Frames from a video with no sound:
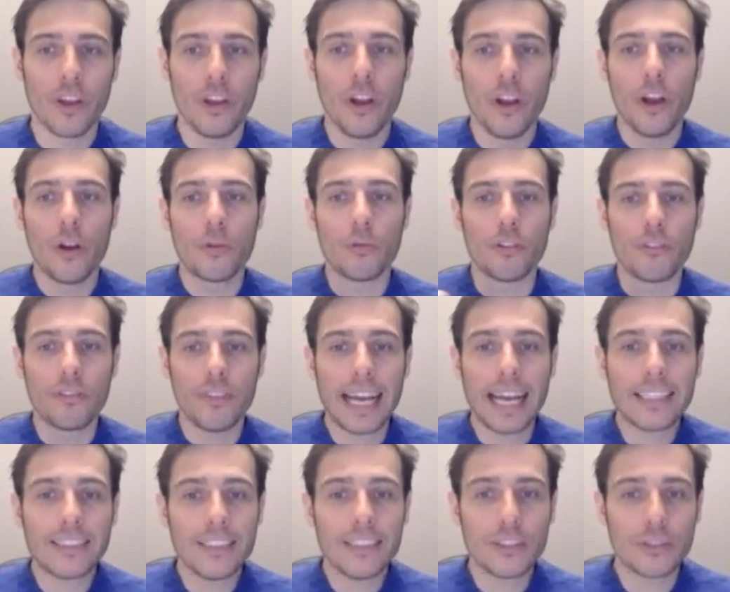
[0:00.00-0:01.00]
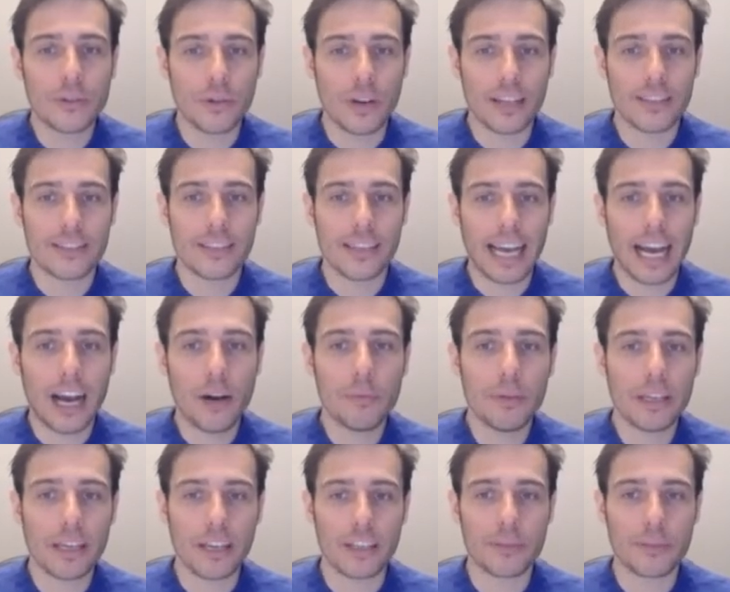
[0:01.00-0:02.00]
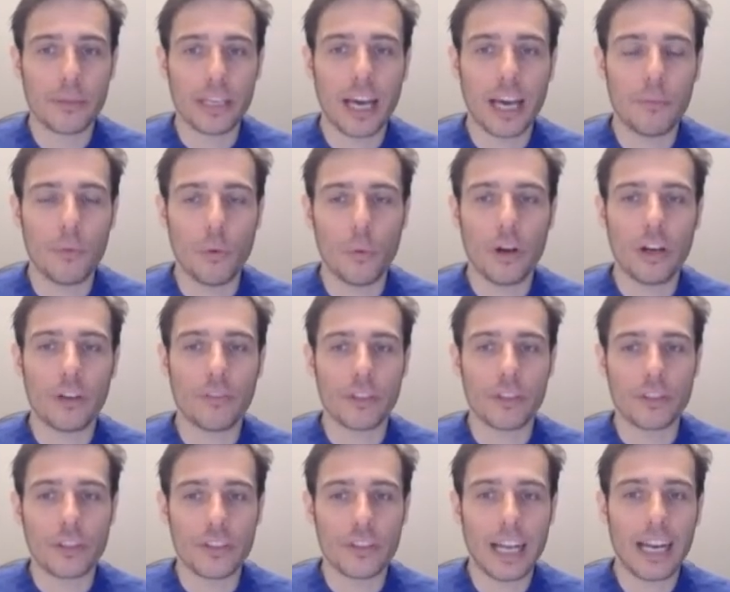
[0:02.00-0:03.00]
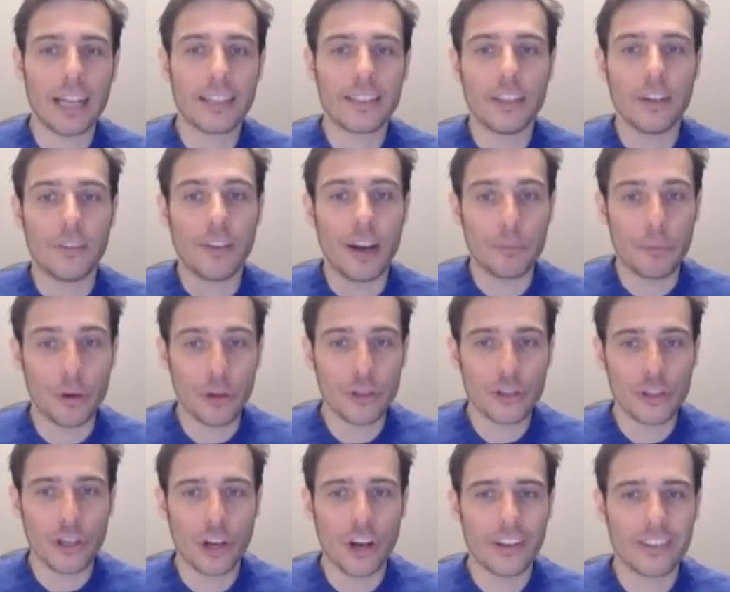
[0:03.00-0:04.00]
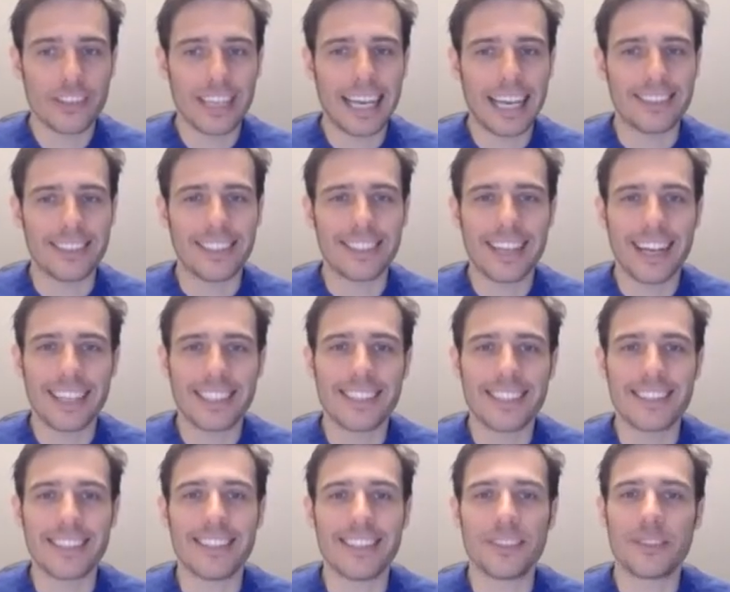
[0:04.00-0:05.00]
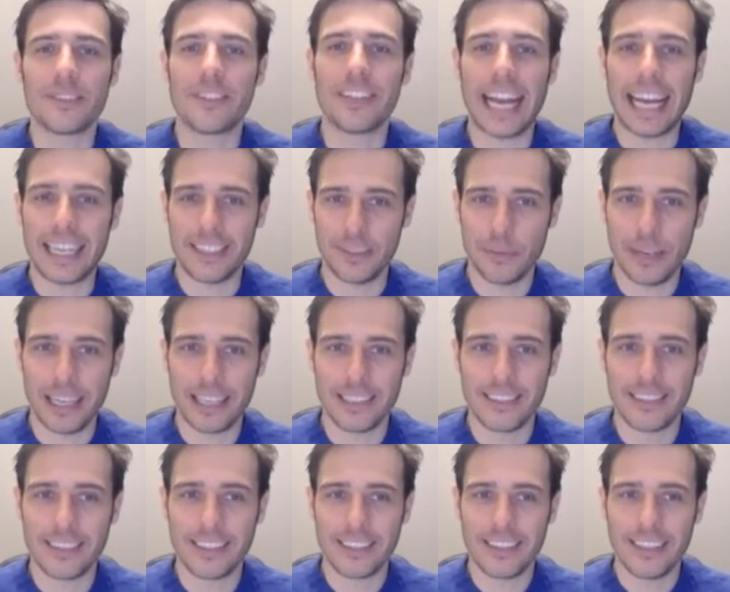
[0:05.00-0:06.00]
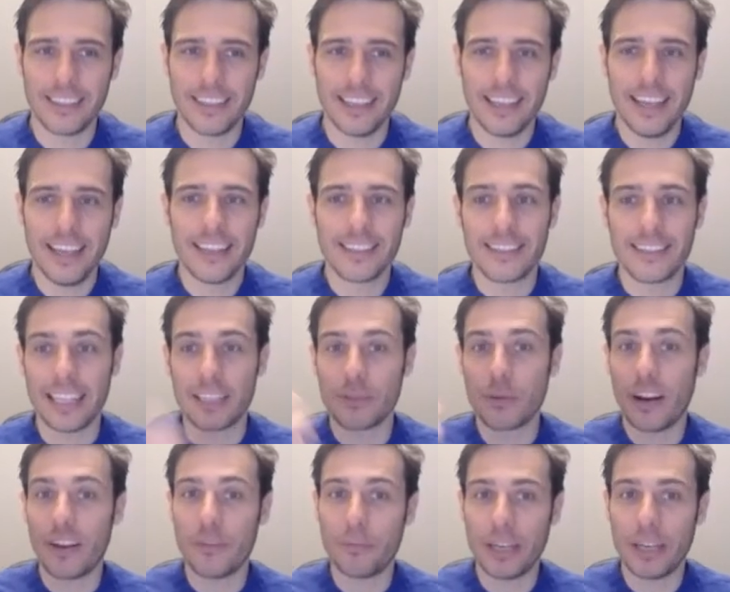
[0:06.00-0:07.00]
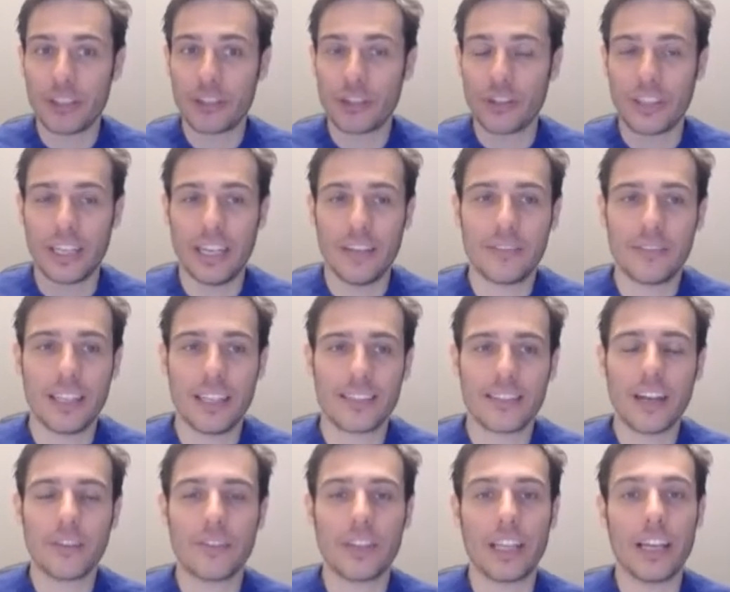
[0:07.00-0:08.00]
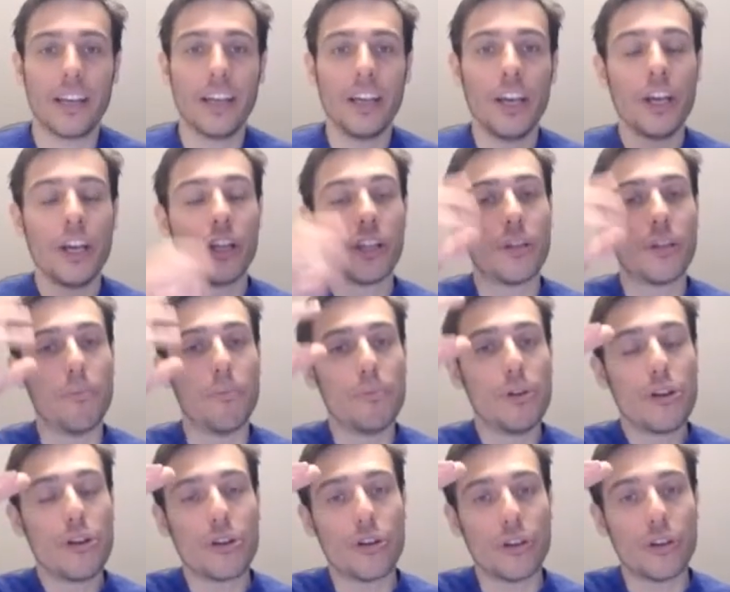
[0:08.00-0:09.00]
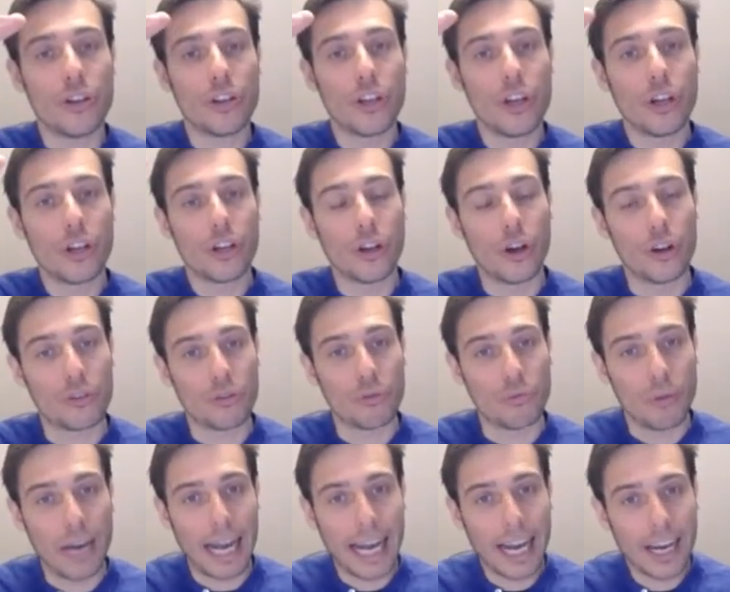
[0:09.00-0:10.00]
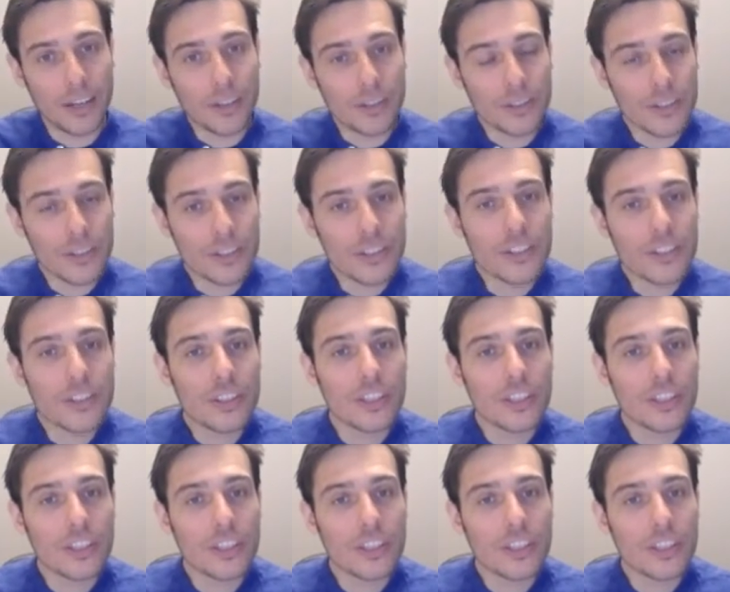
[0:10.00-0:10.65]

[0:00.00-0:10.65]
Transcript: reflecting to us and helping us become aware of the totality of our birth chart as it touches the different aspects. So that's why a picture on the left-hand side over there. The moon goes around